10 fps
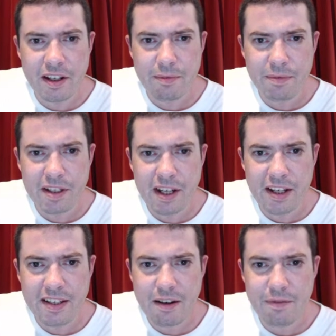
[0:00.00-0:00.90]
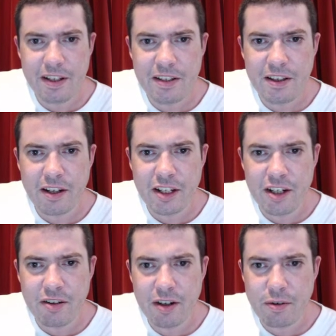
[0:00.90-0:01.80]
today southeastern
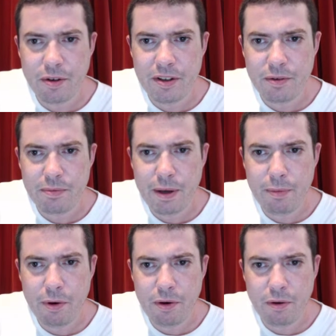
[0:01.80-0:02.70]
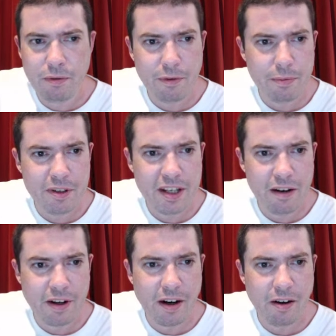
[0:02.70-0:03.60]
Nigeria, according to his memoir, or from
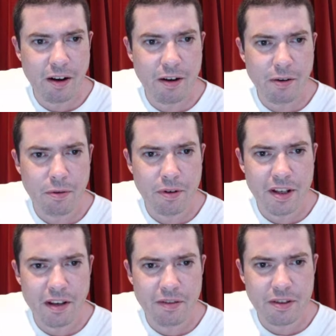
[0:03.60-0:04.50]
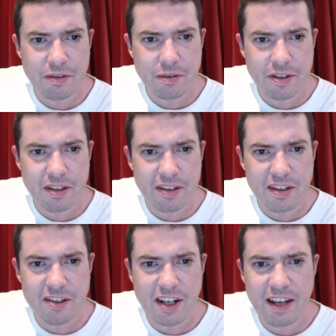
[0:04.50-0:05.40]
South Carolina, according to other sources.
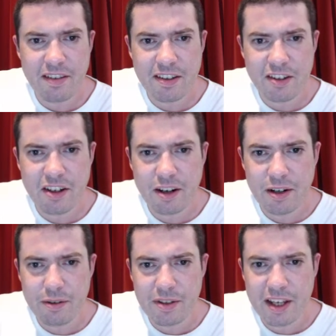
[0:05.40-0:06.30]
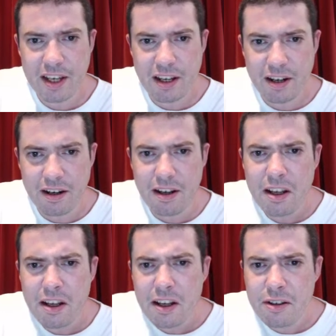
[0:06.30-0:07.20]
Enslaved as a child, he was taken
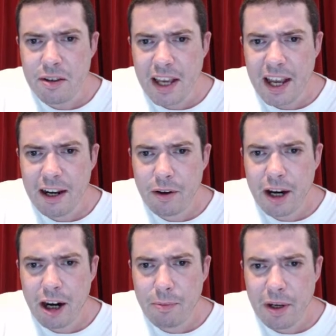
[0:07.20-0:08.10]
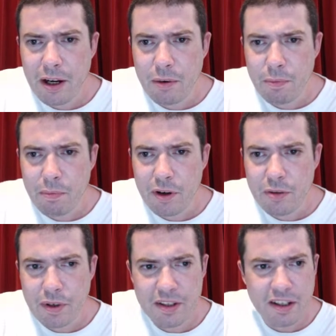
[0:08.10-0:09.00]
to the Anglo-Caribbean, British
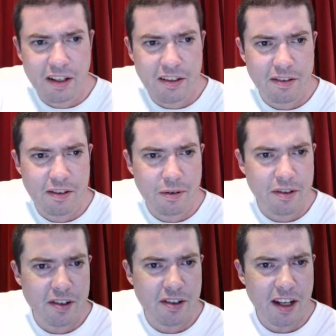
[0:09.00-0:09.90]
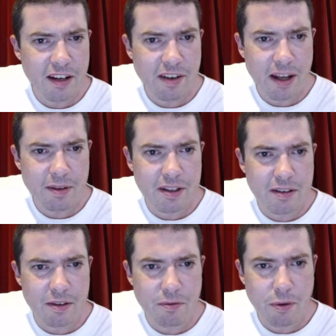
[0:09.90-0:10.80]
West Indies, and sold as a slave captain
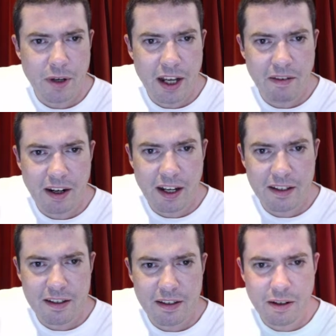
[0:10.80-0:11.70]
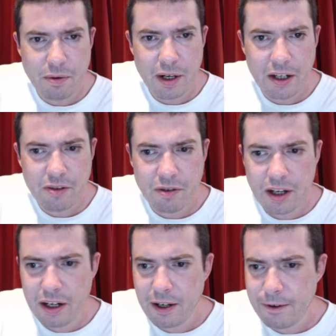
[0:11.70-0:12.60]
to the Royal Navy and later the Quaker trade.